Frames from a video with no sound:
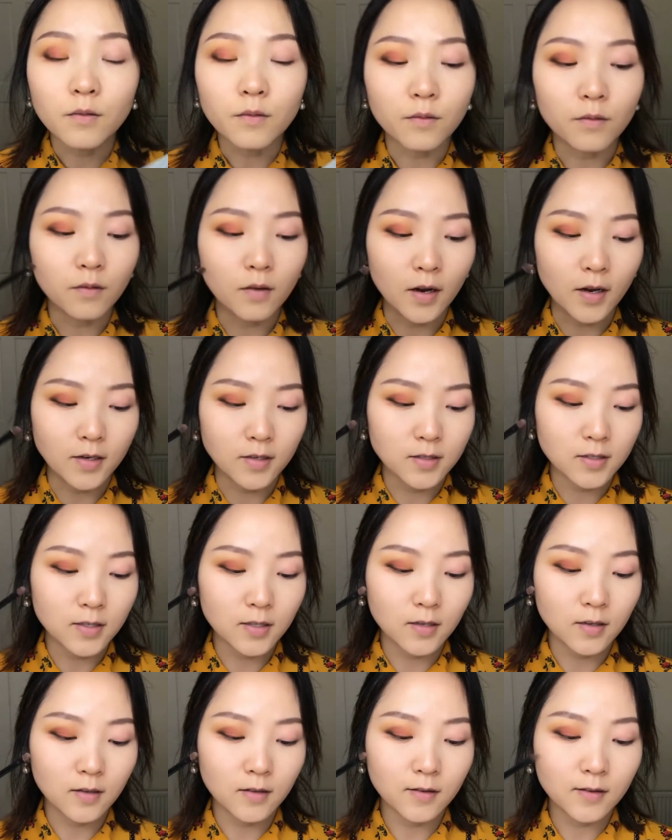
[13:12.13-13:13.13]

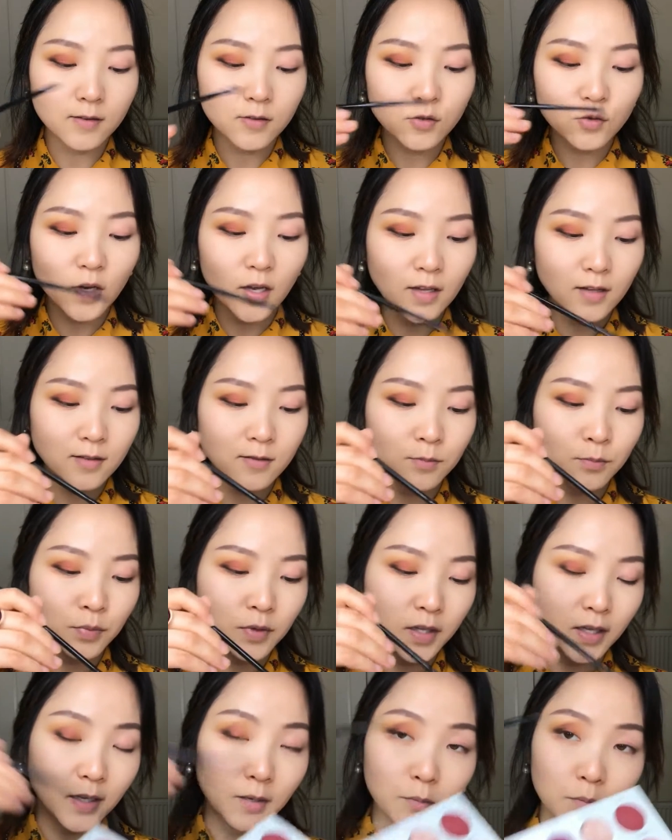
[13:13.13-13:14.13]
Right, let's try this
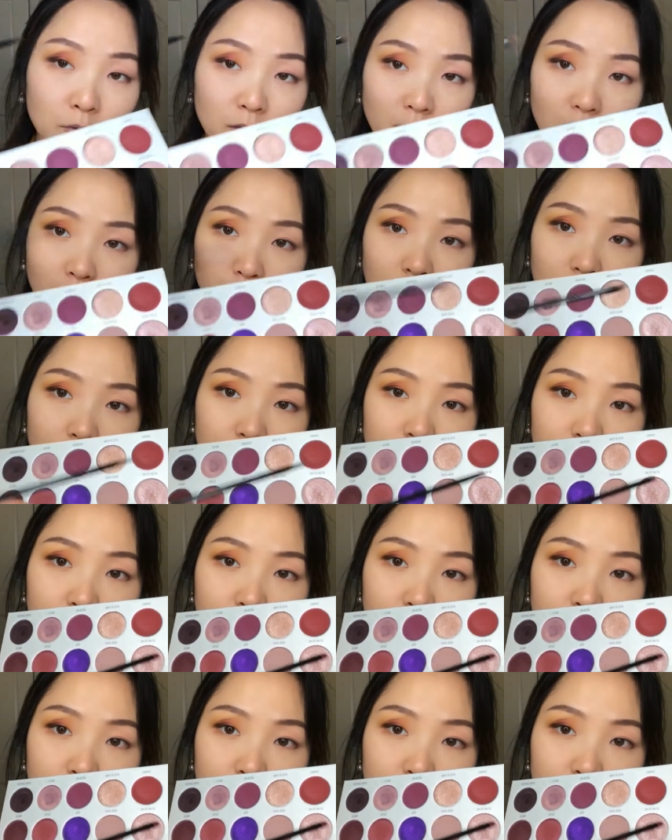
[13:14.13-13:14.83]
bling bling.